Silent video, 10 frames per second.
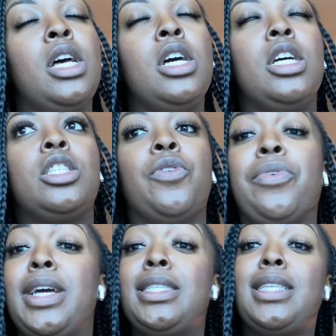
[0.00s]
So
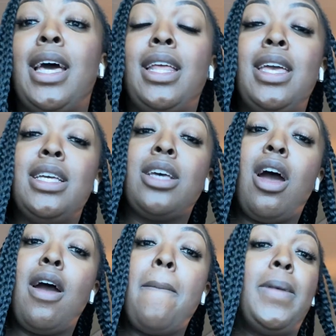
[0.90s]
friends, that is
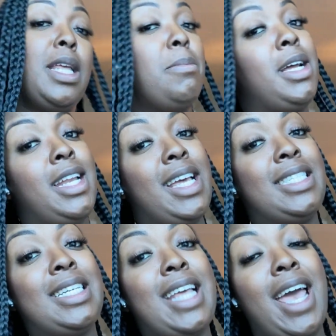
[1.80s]
our Money Monday
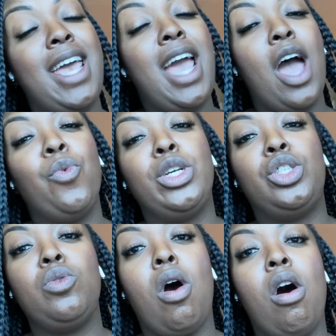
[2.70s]
today. I wish
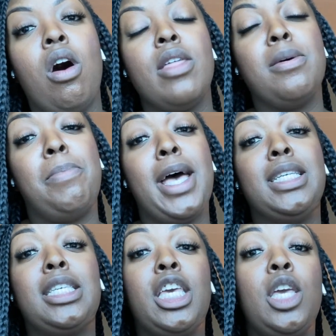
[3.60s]
you all the
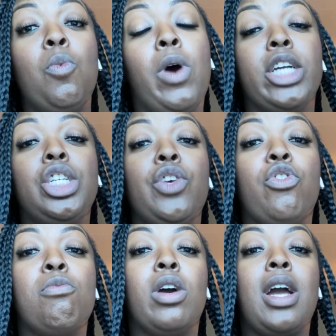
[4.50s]
best. Keep watching for
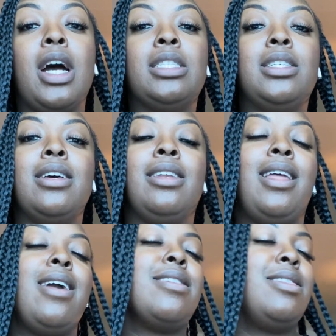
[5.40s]
more content
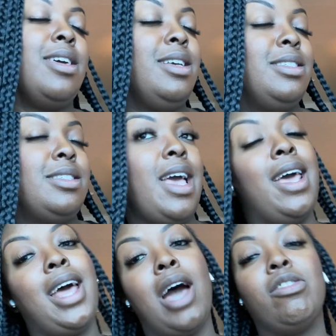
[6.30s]
like this,
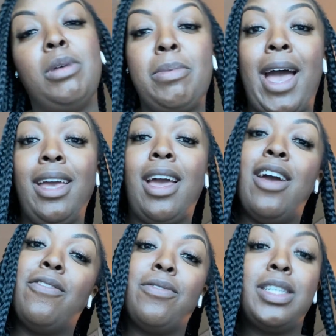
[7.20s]
and I will be back
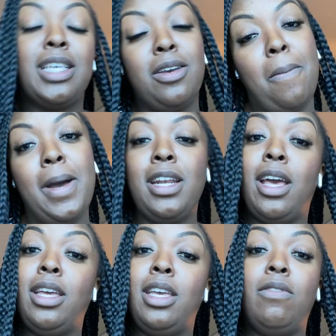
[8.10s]
every single
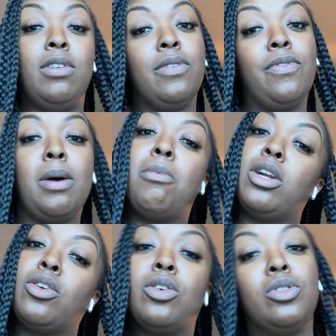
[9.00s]
Monday, even if I'm on
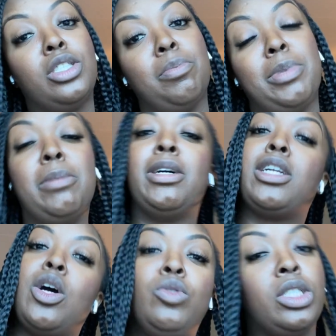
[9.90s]
a cruise ship in the middle
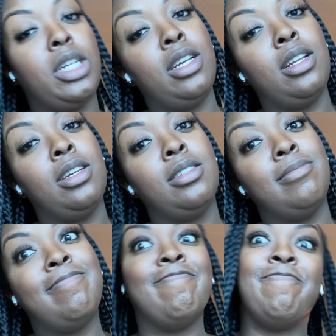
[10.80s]
of the ocean.
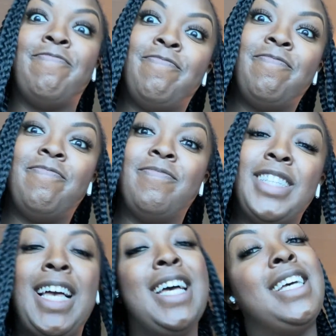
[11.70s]

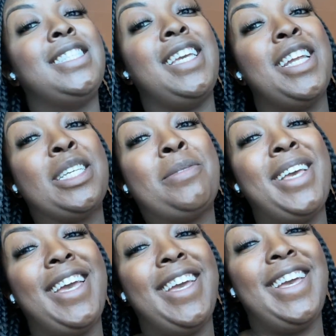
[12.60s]
See you next
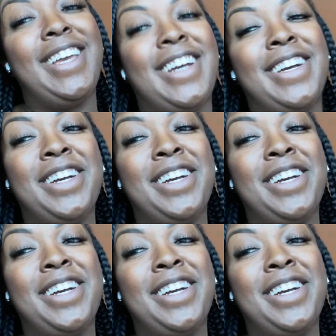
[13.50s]
week.